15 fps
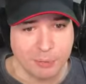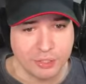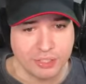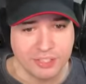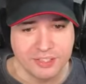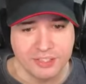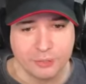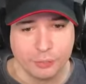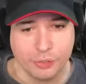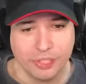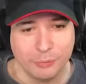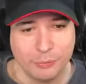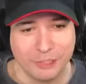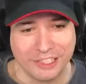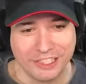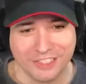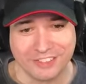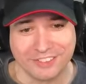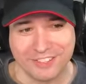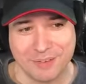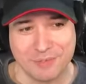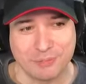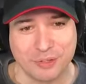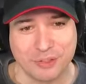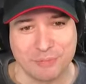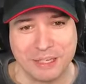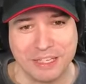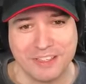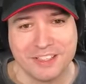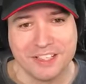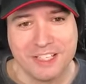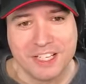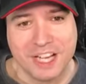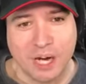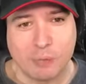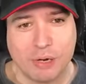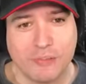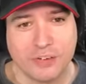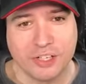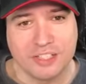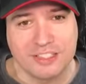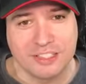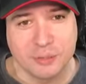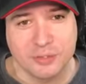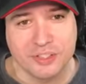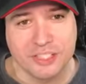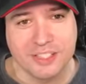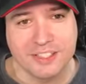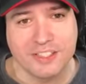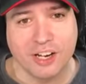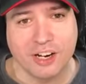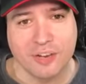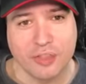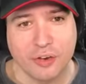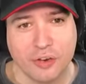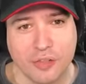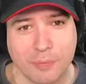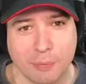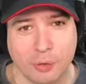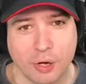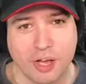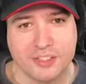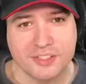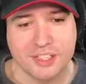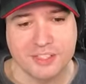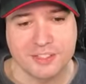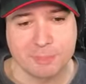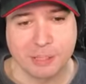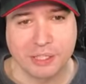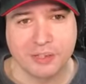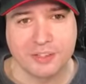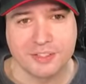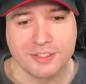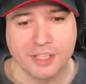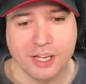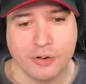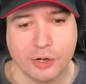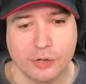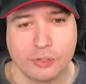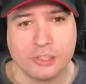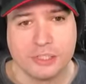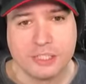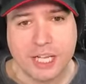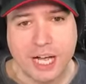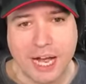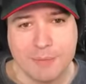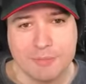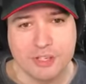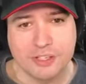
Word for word: but he's really, really content with me. However, he's losing his Arthur in the process because, you know, I'm